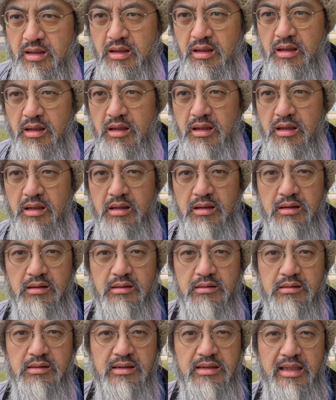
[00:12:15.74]

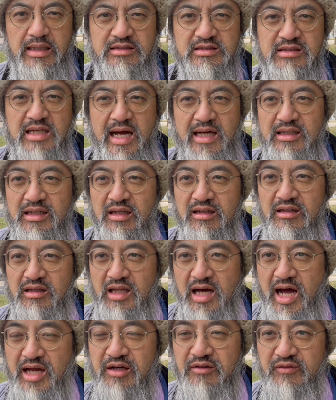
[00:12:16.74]
It's not a
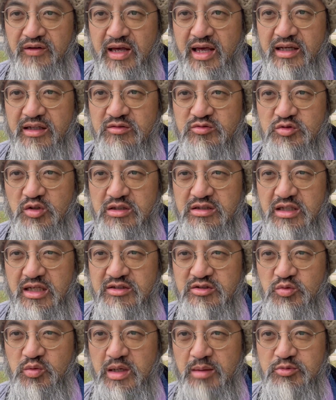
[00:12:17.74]
lot of egg
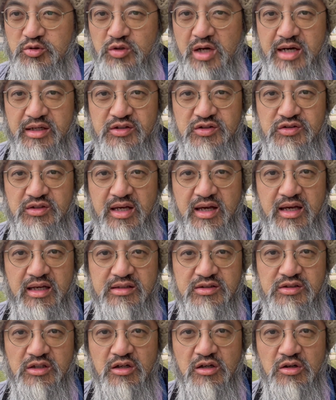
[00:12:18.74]
is what I'm trying to say.
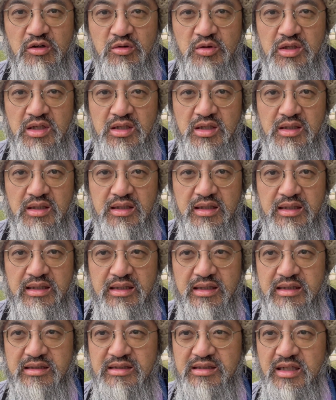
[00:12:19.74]
So
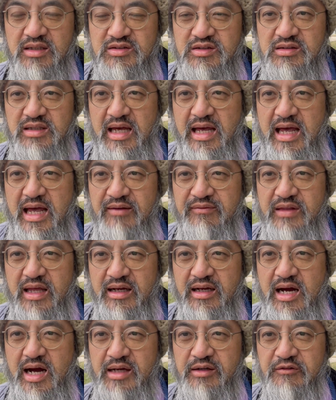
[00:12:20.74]
it doesn't have
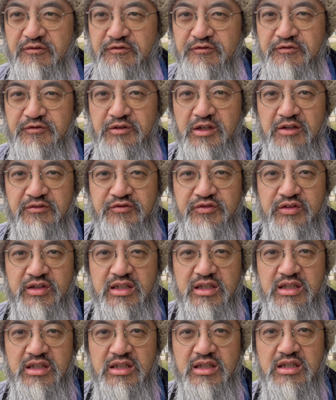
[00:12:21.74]
that kind of
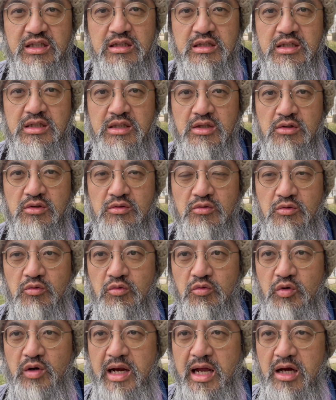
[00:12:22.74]
fluffy
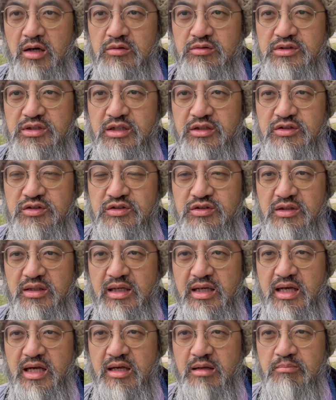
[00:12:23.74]
roundness
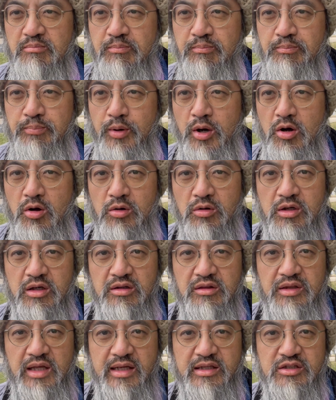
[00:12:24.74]
and
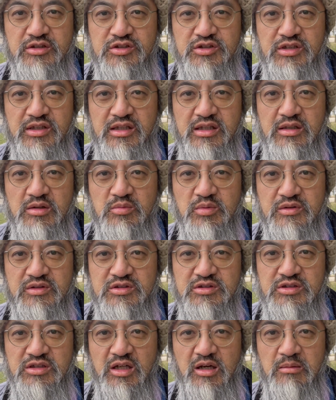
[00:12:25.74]
bulk that you see with
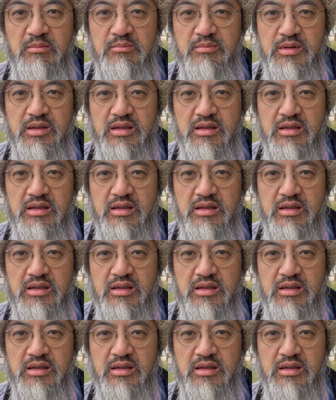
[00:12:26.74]
some